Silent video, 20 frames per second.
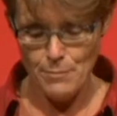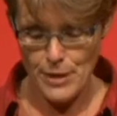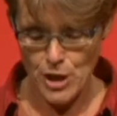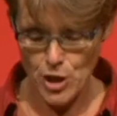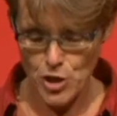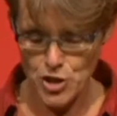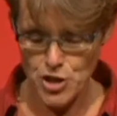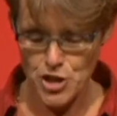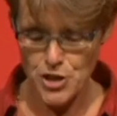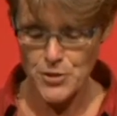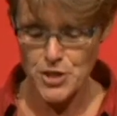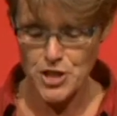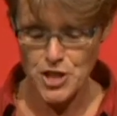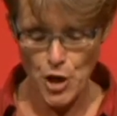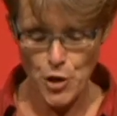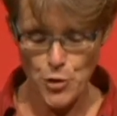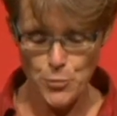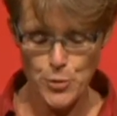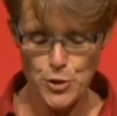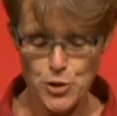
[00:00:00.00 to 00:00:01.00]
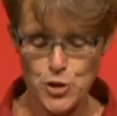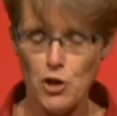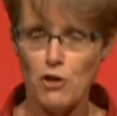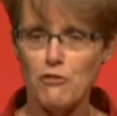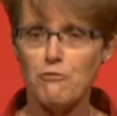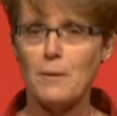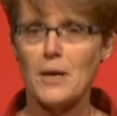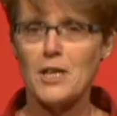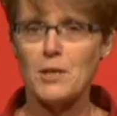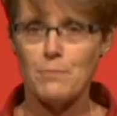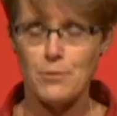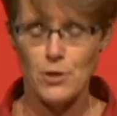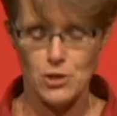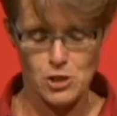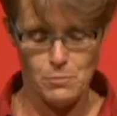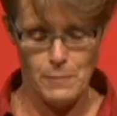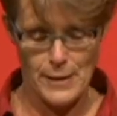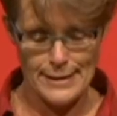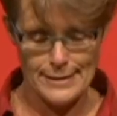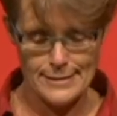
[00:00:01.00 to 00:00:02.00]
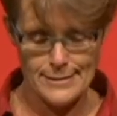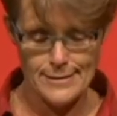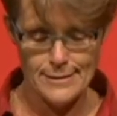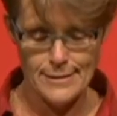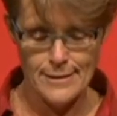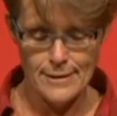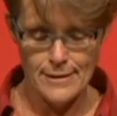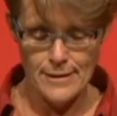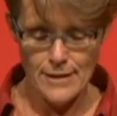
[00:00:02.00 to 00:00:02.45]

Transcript: because she is so put off by the prospect